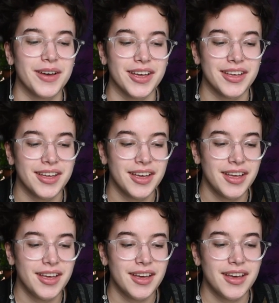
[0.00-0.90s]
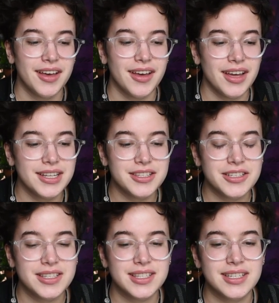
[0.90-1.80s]
but it's
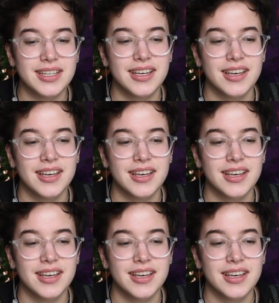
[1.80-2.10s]
just